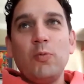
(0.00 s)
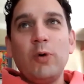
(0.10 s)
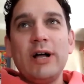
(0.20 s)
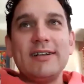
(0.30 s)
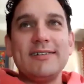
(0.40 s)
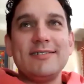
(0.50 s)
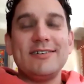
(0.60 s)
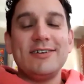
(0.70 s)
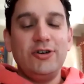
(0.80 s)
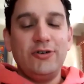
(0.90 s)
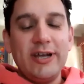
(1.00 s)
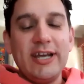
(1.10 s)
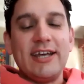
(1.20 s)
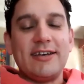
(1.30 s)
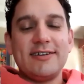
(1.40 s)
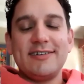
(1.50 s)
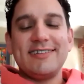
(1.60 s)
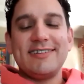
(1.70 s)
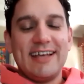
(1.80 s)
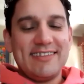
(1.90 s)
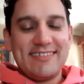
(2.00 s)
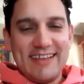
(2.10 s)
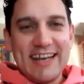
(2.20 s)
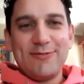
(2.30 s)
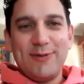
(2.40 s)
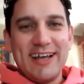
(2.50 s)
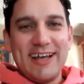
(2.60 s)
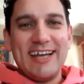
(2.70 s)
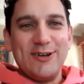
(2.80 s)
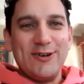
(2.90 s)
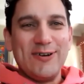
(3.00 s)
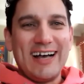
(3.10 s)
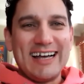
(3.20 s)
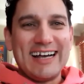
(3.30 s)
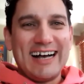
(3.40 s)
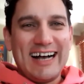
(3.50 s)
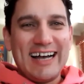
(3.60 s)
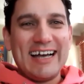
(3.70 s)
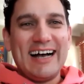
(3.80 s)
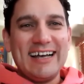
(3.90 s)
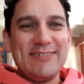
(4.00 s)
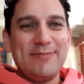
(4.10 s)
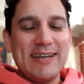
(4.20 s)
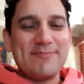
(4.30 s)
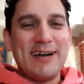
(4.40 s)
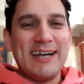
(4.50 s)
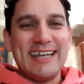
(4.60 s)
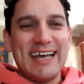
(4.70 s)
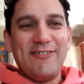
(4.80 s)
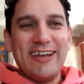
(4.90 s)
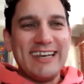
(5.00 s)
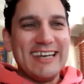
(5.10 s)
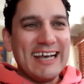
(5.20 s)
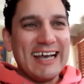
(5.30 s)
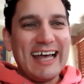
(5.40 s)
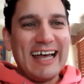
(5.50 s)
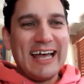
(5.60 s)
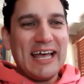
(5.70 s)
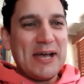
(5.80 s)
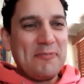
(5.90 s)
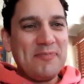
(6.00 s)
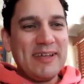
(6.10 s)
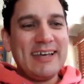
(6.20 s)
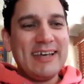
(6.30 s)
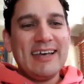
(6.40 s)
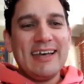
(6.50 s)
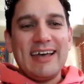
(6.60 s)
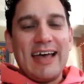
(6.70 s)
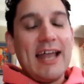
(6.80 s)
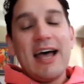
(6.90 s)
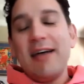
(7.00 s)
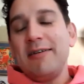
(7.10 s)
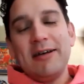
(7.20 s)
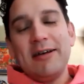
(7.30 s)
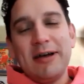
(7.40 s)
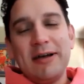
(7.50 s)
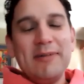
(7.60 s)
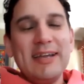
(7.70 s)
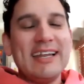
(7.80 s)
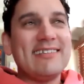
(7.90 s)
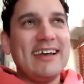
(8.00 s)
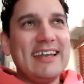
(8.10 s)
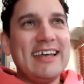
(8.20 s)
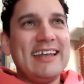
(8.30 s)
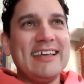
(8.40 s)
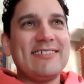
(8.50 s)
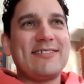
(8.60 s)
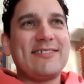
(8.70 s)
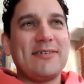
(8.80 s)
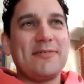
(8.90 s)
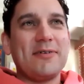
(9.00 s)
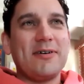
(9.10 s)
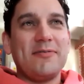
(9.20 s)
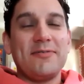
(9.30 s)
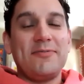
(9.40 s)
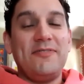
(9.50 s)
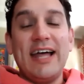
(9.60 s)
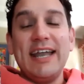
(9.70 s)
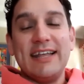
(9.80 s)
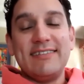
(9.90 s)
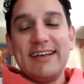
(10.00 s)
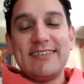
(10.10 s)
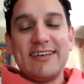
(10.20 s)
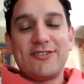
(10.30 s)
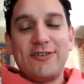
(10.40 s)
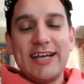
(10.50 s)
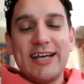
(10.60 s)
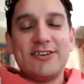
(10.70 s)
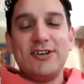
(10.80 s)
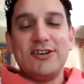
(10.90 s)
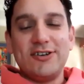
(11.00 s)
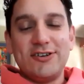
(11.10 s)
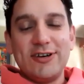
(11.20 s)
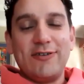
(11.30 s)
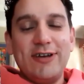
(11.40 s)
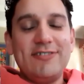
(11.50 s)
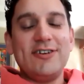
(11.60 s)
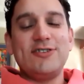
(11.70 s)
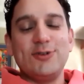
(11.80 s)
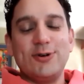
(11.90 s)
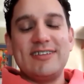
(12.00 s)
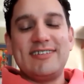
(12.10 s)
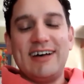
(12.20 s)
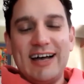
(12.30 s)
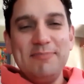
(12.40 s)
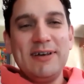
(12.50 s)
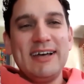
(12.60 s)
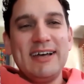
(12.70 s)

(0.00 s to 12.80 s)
Well, you read. That is what I do. I spend my day reading. And I mean, it is fun. It's great. You're doing research all the time.